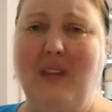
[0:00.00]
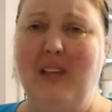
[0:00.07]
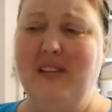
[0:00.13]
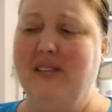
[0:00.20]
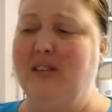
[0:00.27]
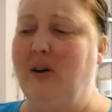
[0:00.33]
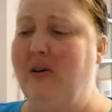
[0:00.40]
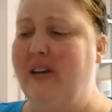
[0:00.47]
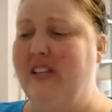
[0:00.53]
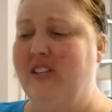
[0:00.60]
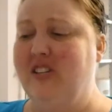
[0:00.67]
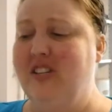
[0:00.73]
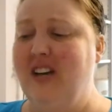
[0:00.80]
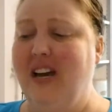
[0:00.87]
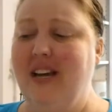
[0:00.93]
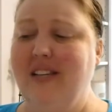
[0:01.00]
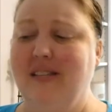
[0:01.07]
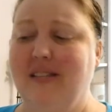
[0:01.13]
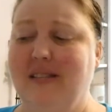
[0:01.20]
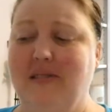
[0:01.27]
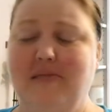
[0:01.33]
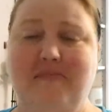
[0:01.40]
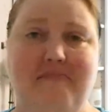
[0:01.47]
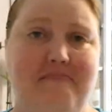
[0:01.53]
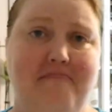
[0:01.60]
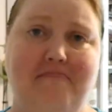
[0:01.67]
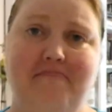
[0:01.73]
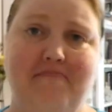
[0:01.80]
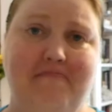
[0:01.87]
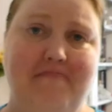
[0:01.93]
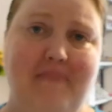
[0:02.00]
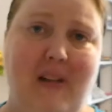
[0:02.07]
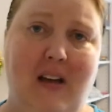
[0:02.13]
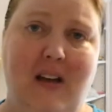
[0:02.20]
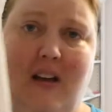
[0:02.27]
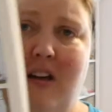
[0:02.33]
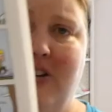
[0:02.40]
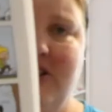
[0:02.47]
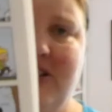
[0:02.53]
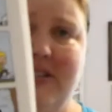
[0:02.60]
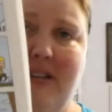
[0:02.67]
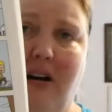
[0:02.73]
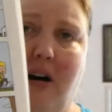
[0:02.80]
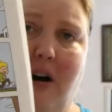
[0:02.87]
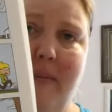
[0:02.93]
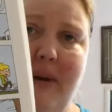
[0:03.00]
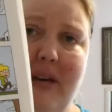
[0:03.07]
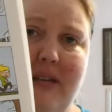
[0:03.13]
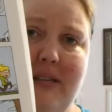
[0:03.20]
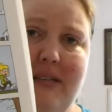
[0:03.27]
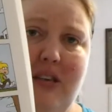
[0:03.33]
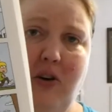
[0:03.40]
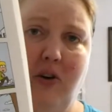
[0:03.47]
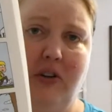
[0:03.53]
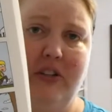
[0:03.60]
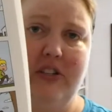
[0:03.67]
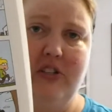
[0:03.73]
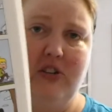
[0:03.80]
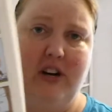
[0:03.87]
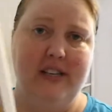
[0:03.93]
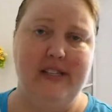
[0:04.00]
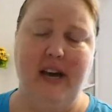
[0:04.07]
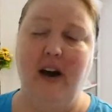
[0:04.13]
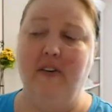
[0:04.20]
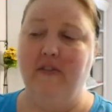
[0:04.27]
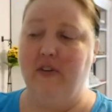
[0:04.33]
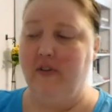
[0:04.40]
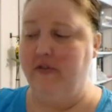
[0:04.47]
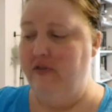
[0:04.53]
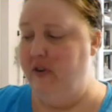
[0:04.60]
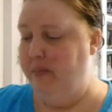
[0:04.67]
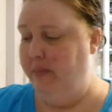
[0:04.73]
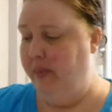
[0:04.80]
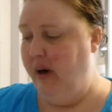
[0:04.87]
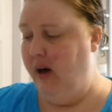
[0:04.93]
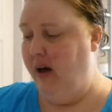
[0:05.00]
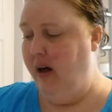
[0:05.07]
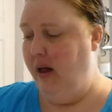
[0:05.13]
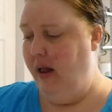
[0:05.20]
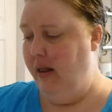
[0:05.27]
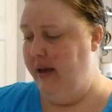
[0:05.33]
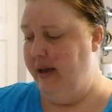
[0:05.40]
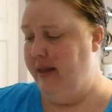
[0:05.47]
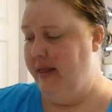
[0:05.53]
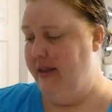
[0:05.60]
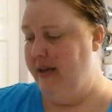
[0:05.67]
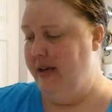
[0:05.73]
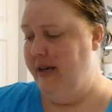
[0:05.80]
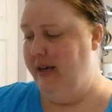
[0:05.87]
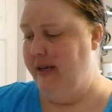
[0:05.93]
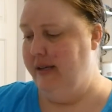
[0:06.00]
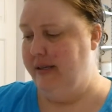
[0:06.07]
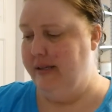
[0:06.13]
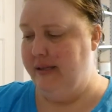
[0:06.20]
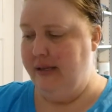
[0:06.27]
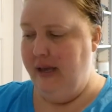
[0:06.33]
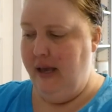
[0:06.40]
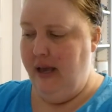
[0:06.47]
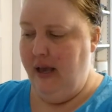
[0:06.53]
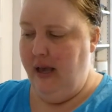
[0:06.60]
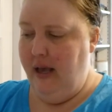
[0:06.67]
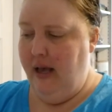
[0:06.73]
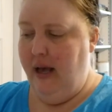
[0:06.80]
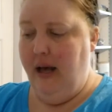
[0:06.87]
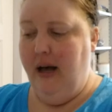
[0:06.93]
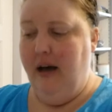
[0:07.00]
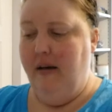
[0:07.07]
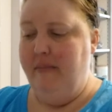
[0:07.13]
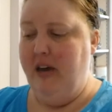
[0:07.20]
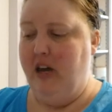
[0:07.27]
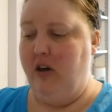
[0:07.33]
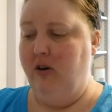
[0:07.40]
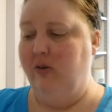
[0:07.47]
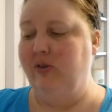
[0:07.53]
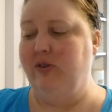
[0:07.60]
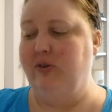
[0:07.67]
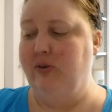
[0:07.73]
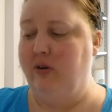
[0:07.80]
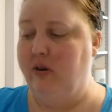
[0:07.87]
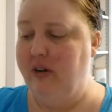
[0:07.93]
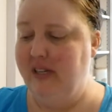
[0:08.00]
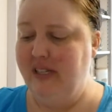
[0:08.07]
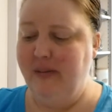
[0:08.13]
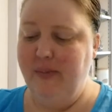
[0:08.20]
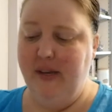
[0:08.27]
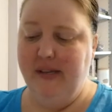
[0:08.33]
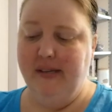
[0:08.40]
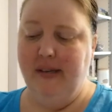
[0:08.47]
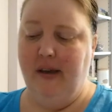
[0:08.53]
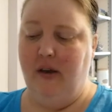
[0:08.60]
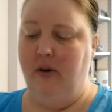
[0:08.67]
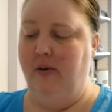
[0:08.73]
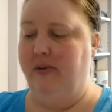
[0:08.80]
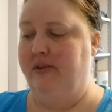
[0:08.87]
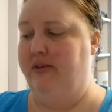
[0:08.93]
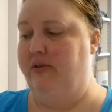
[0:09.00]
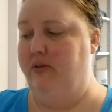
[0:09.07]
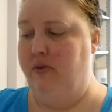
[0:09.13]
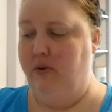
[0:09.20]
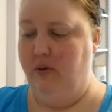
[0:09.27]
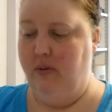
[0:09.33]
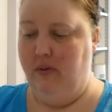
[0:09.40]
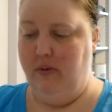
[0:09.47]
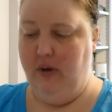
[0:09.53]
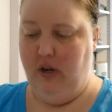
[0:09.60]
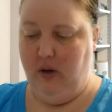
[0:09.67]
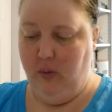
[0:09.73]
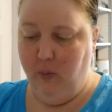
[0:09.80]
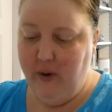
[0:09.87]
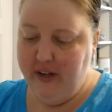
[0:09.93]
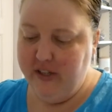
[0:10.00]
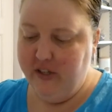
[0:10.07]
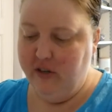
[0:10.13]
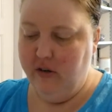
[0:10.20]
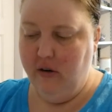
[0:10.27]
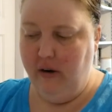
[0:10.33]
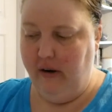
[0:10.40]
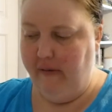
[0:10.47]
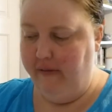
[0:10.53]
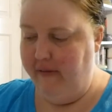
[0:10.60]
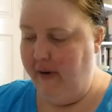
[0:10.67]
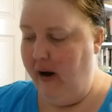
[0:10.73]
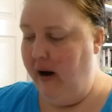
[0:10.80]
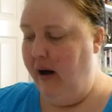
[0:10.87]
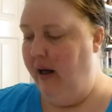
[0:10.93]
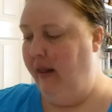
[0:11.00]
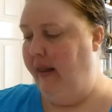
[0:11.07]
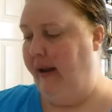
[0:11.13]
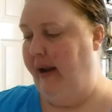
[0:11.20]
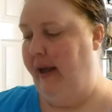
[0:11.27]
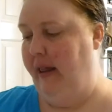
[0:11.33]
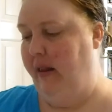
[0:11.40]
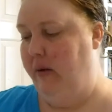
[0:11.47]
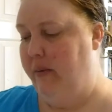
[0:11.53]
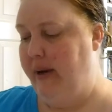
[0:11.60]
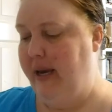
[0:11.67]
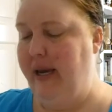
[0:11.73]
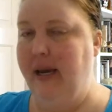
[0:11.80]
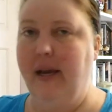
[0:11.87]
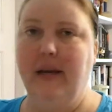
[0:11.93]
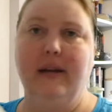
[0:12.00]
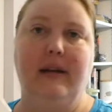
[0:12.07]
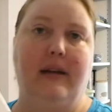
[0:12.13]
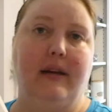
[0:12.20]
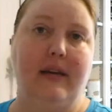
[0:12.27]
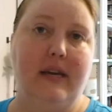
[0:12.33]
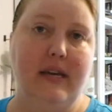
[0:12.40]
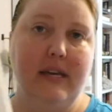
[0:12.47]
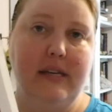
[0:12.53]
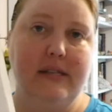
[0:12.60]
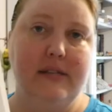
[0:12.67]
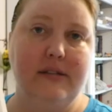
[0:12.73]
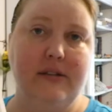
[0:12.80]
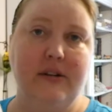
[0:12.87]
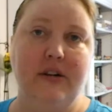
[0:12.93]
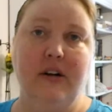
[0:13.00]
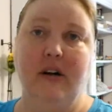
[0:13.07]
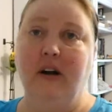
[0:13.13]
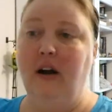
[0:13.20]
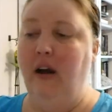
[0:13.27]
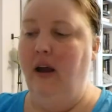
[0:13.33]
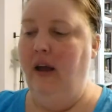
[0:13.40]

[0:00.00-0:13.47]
So it's just comics. The oldest tries out for football in this. It goes through Christmas. It goes through, you know, winter and fall and Halloween and Easter.